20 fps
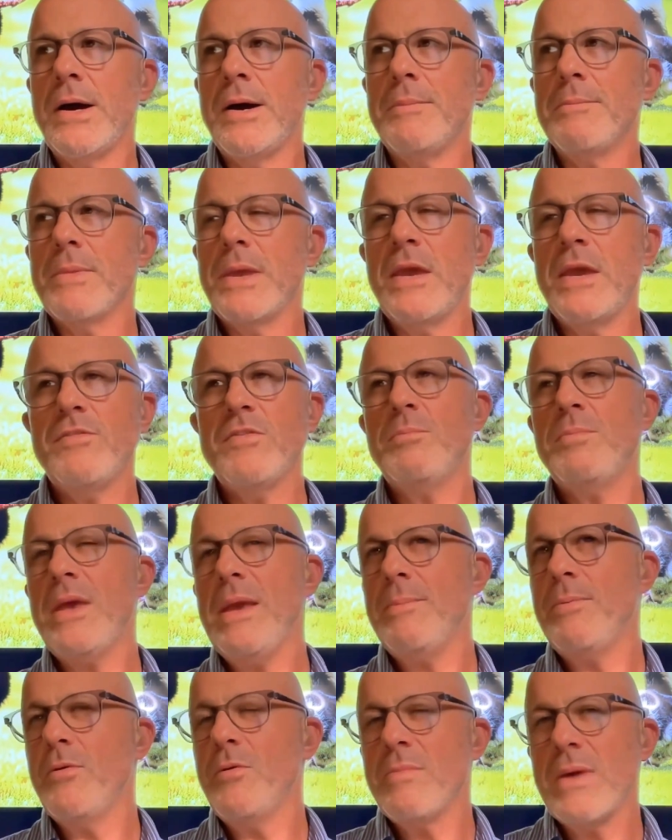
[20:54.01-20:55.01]
Even
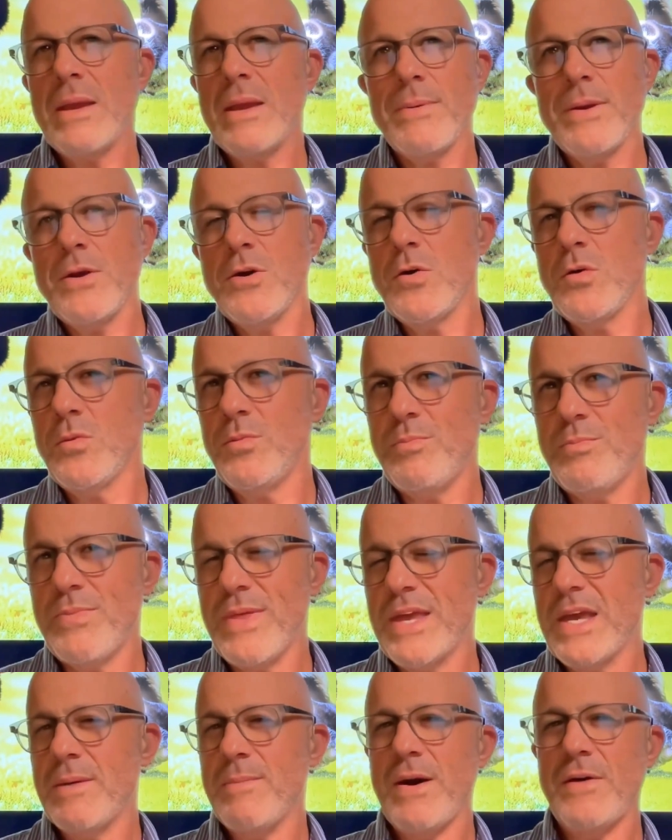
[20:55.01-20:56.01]
people maybe who think
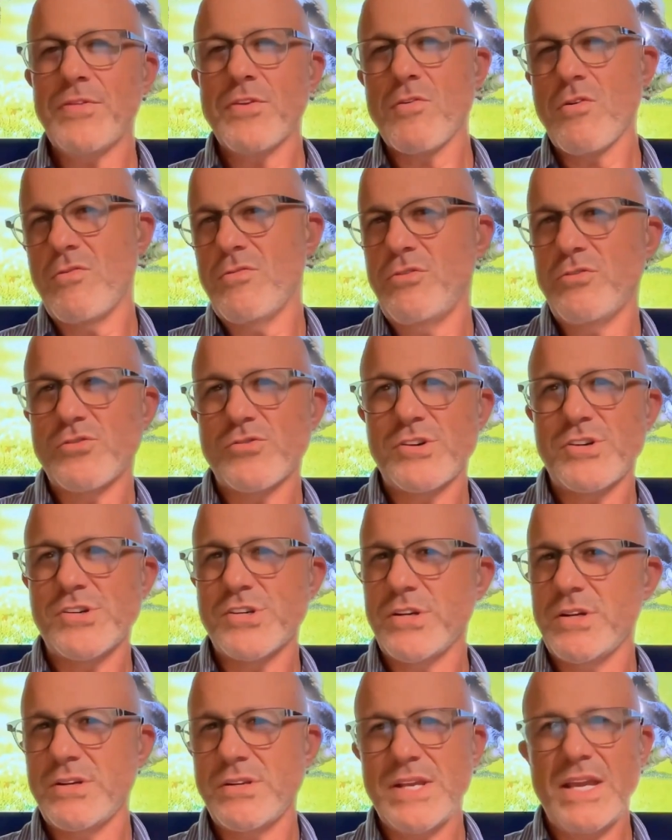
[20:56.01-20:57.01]
about their own
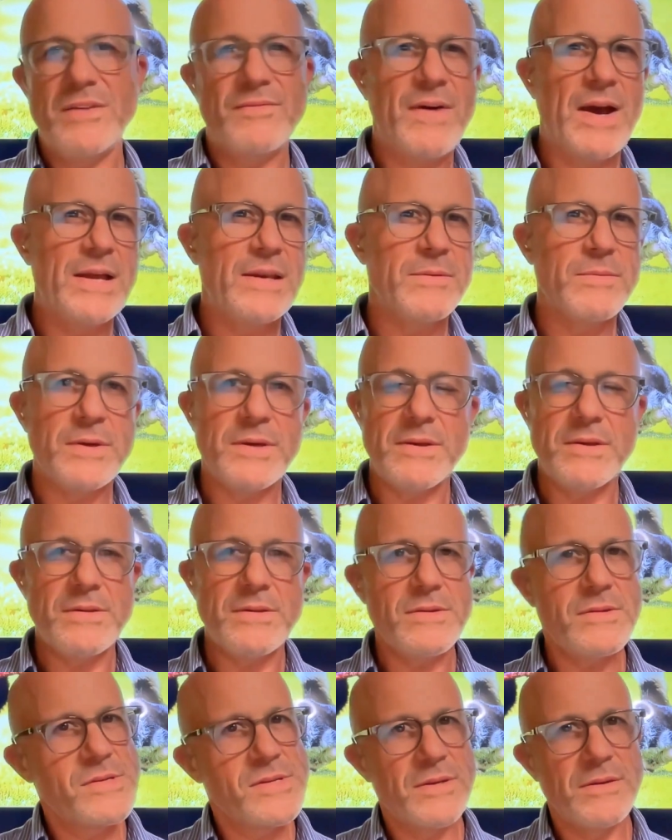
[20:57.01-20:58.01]
nutrition, take
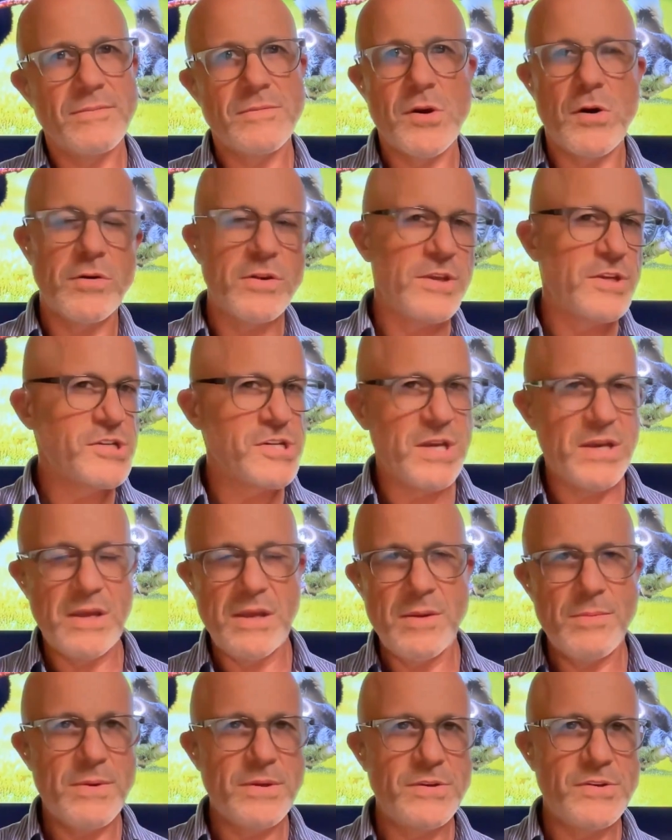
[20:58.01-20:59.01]
vitamins and go to the
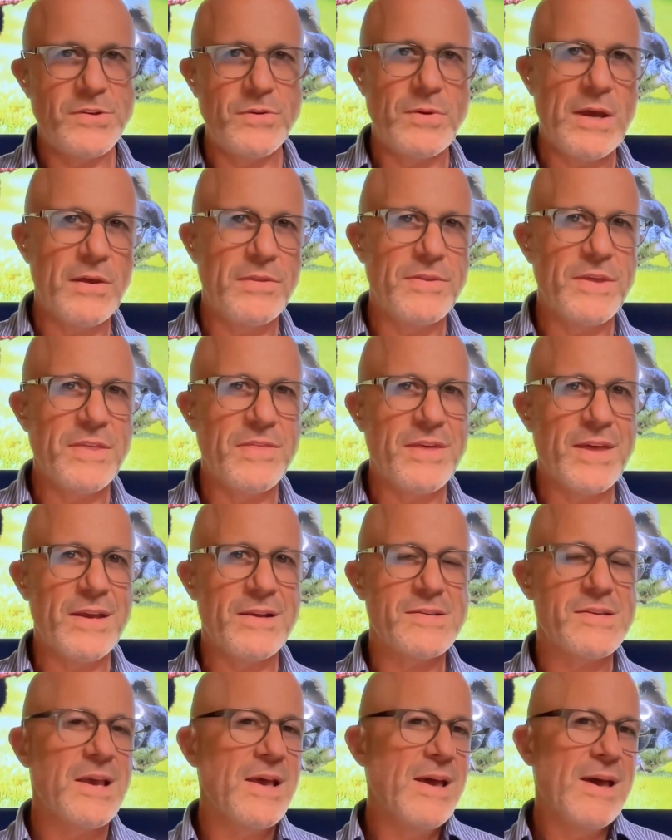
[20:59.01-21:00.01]
gym and do healthy things.
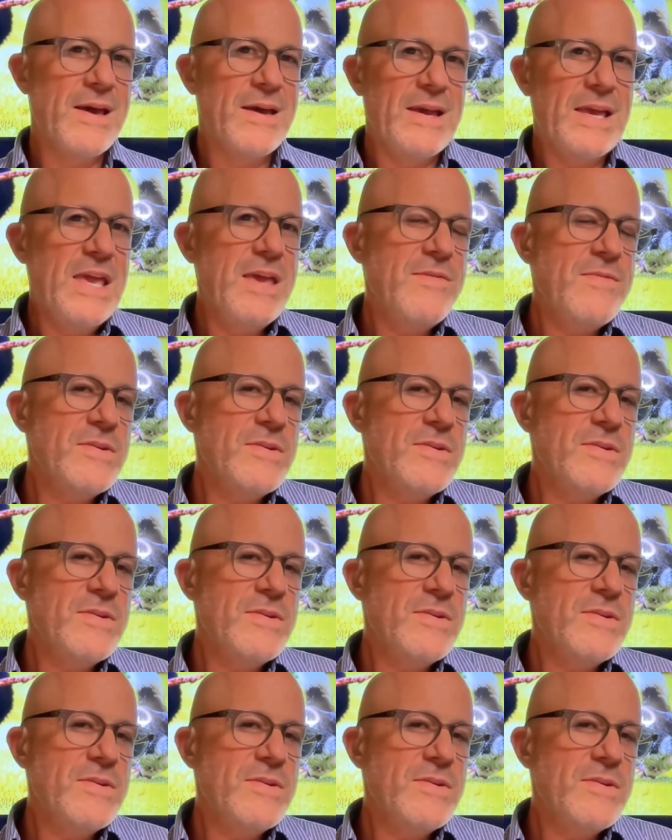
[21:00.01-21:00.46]
Even